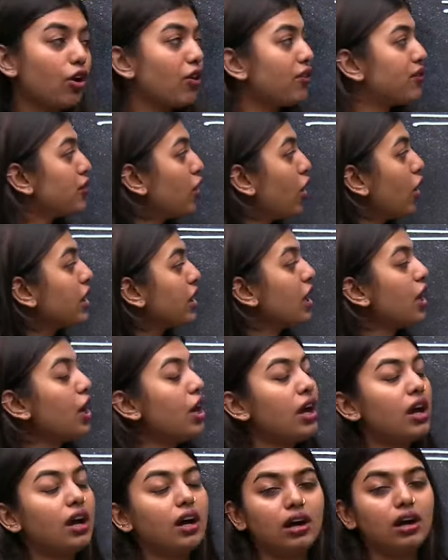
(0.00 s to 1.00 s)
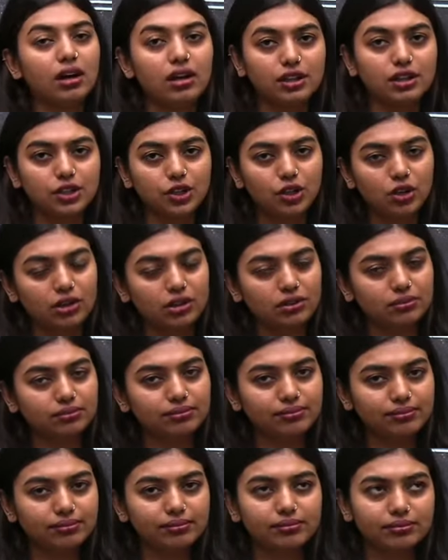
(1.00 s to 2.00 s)
of your
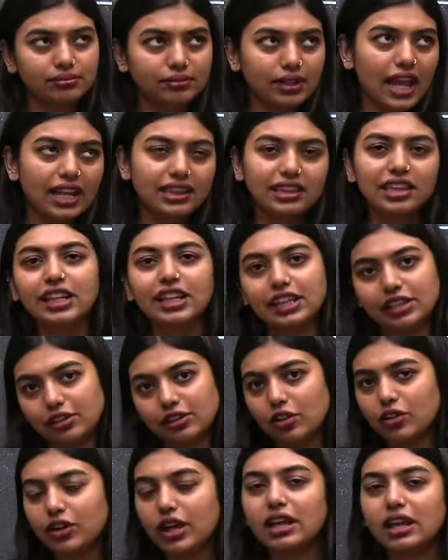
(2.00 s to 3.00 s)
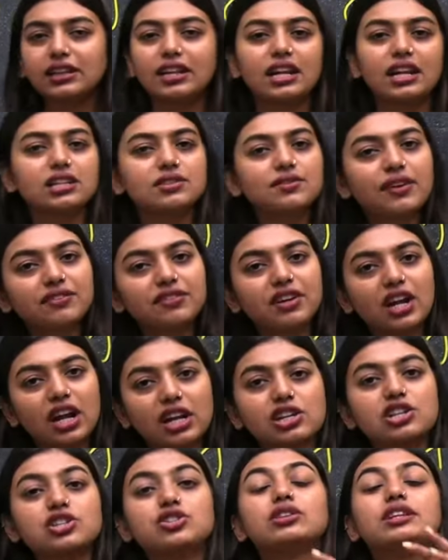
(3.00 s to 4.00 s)
ethylene, okay. That is when we
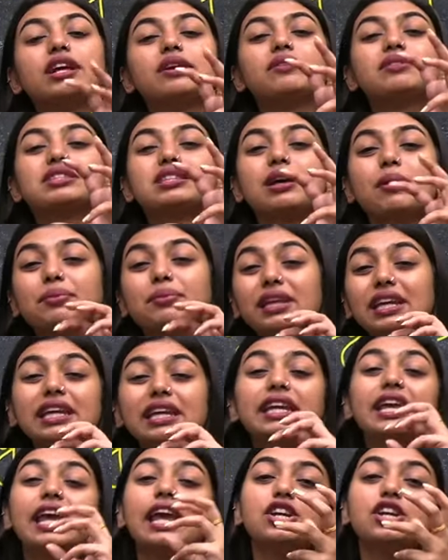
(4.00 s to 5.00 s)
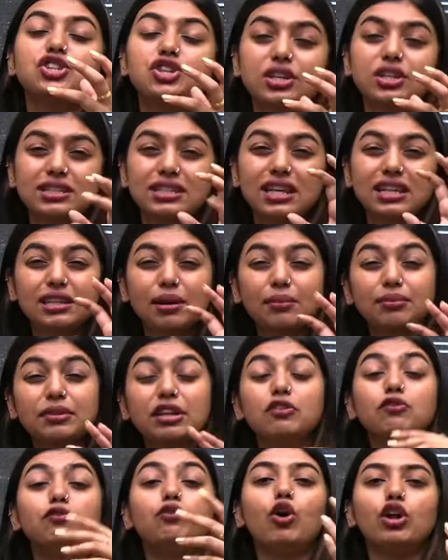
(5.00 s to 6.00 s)
understood there was something gaseous, there's
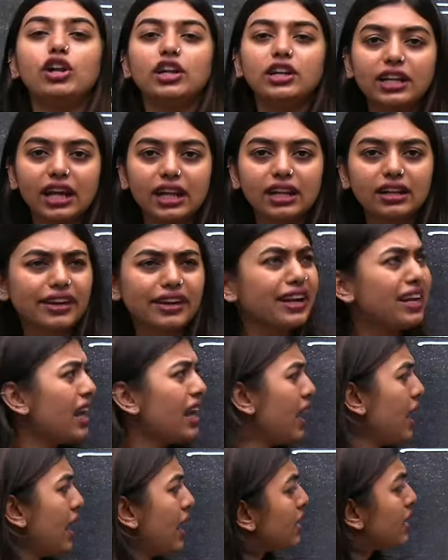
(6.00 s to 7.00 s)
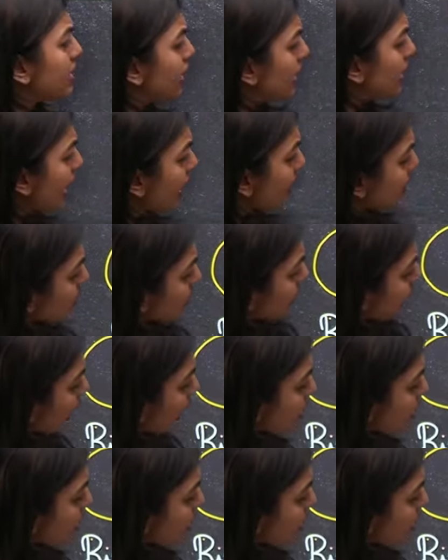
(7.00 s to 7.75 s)
something volatile, right? Did anything